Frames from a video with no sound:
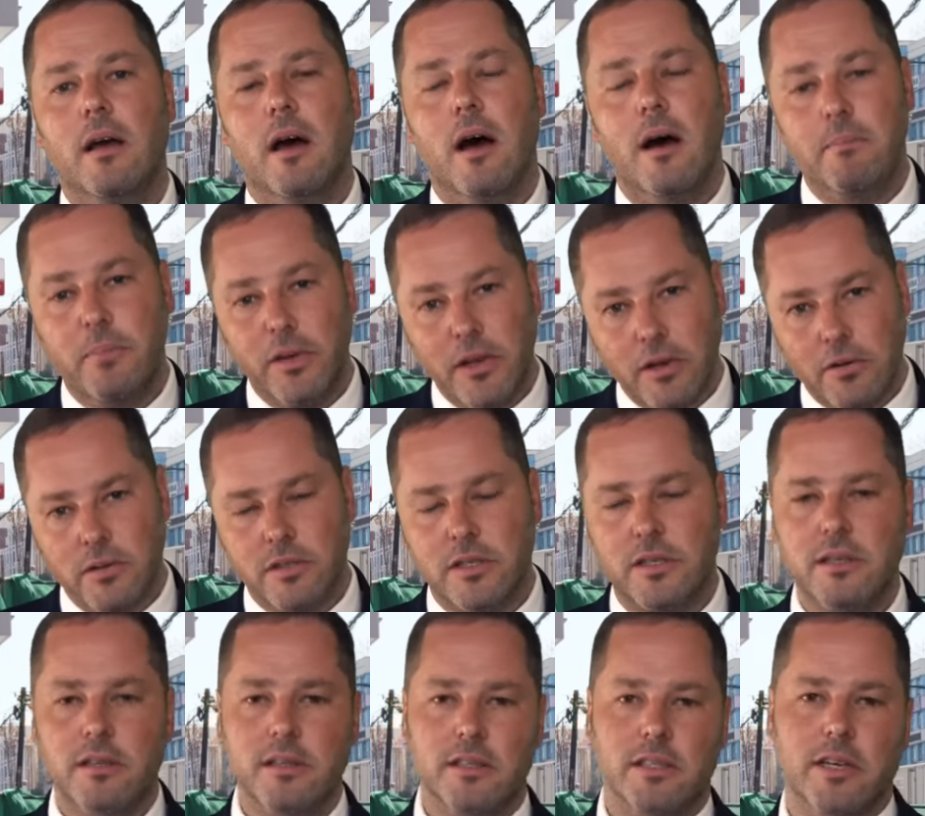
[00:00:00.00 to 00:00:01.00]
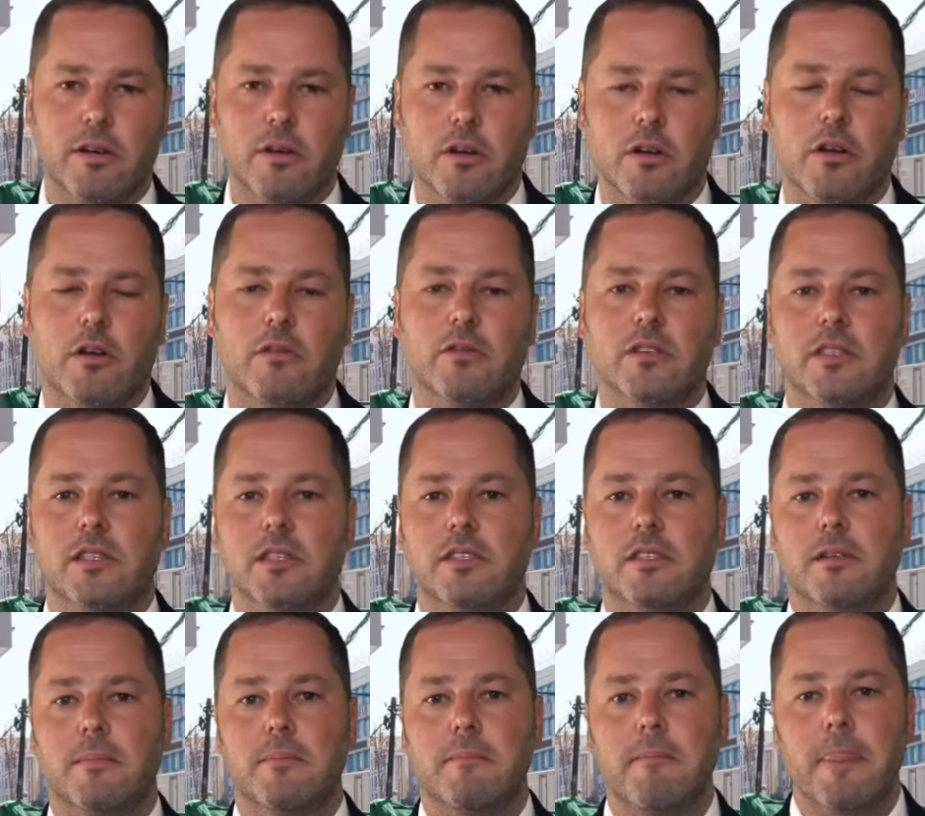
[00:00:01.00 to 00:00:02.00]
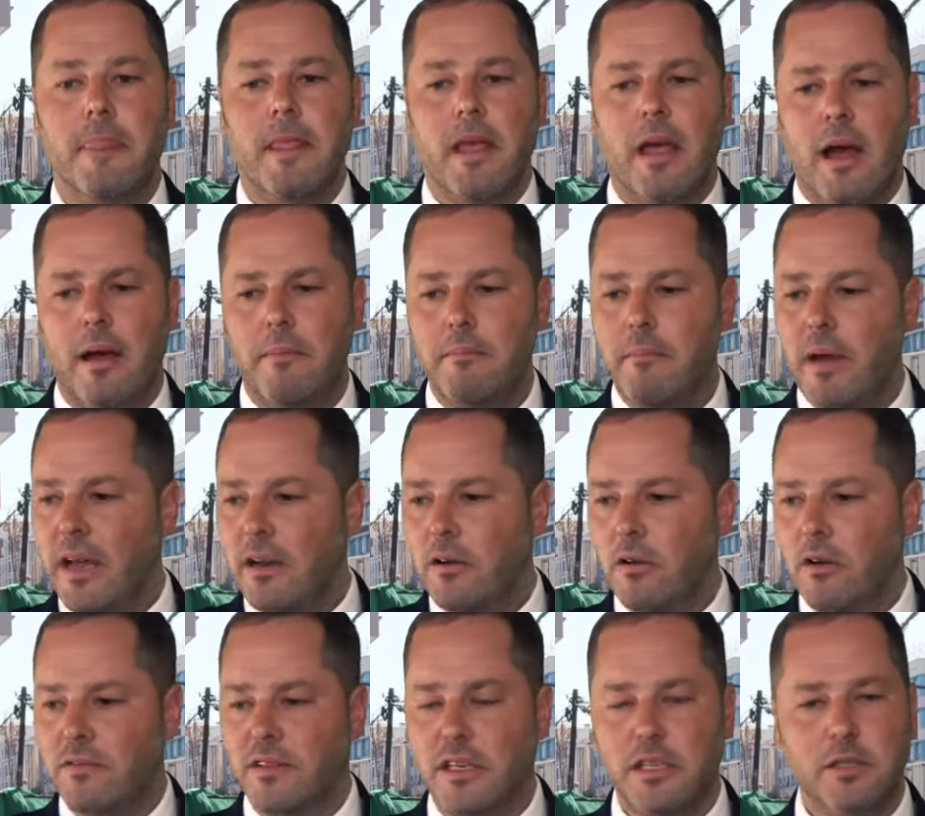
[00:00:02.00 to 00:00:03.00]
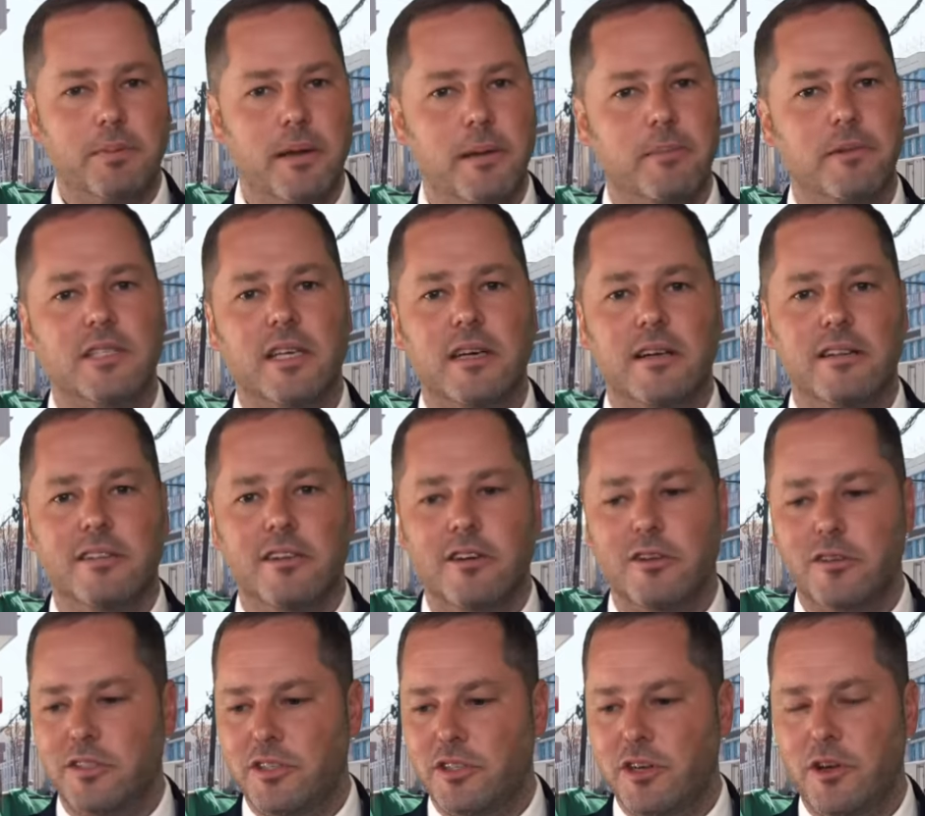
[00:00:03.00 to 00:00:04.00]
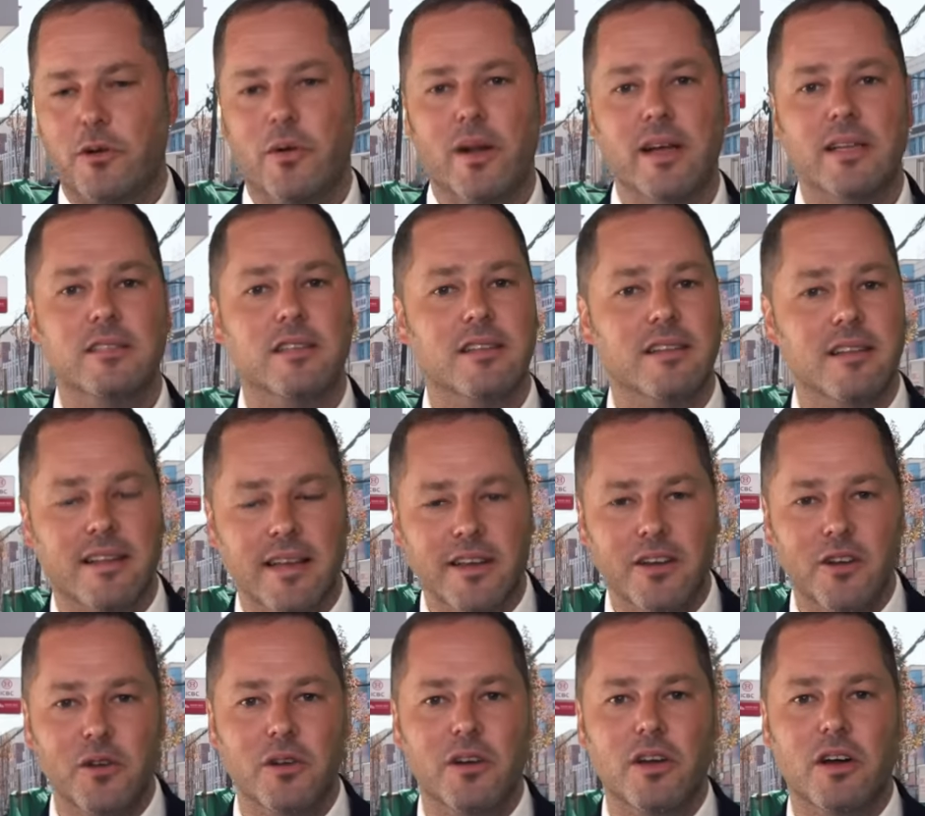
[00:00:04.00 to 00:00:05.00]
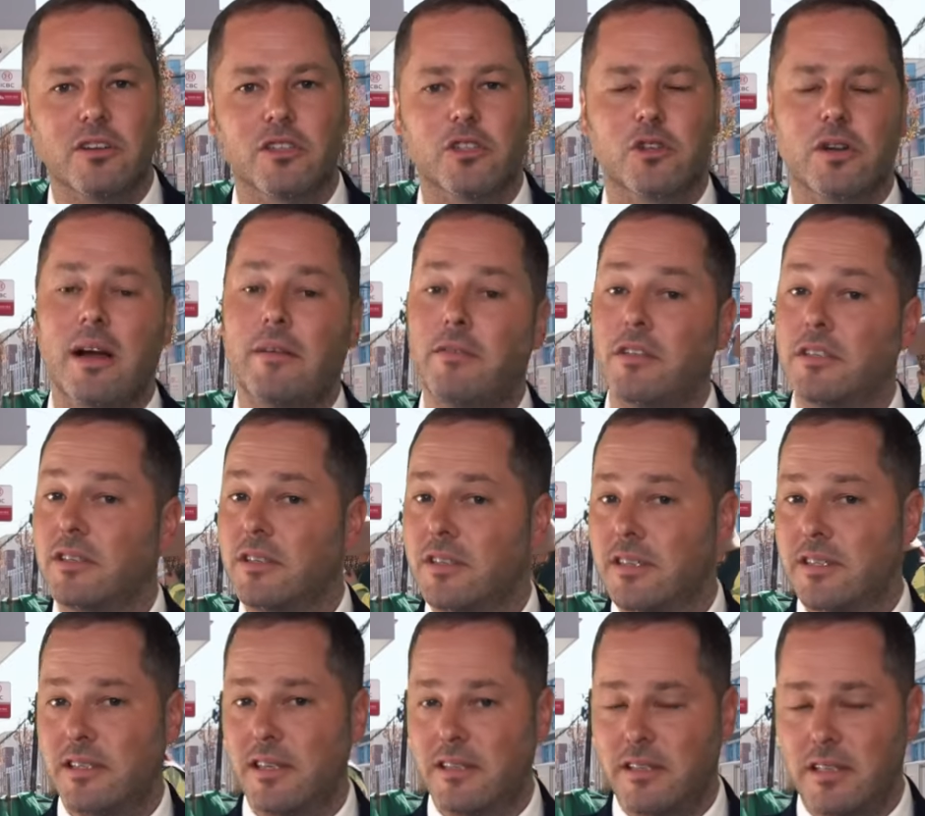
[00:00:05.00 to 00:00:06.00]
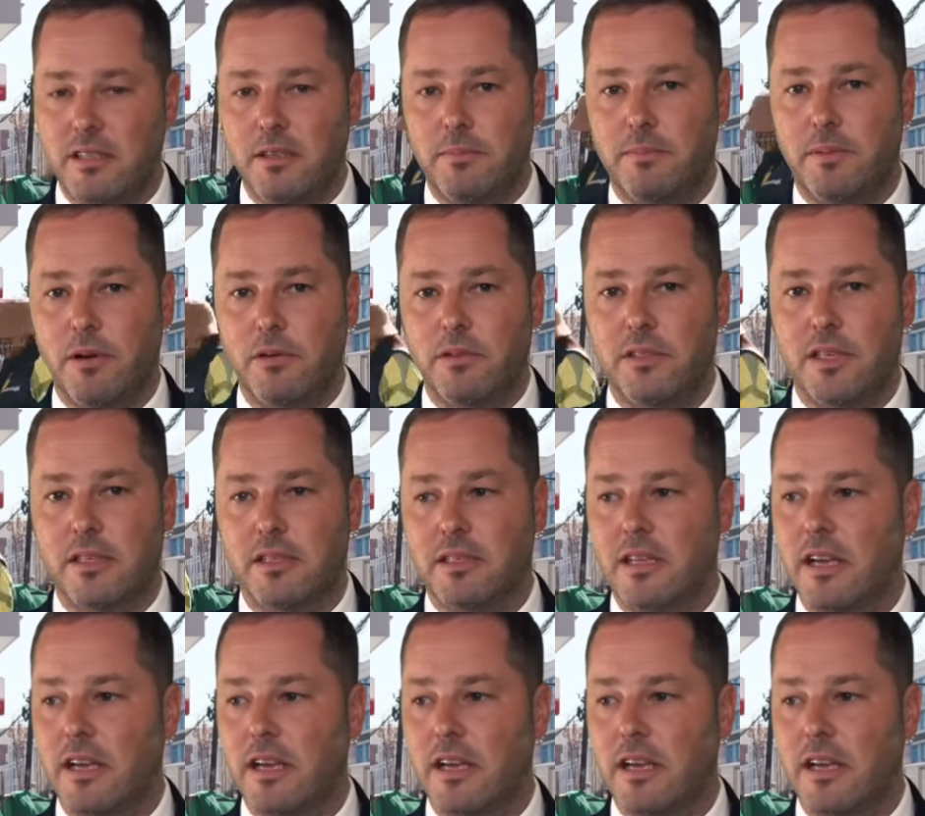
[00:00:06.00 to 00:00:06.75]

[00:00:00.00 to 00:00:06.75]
abused the zero COVID system and made all of these people's health codes turn red so that they could not travel to the city to protest.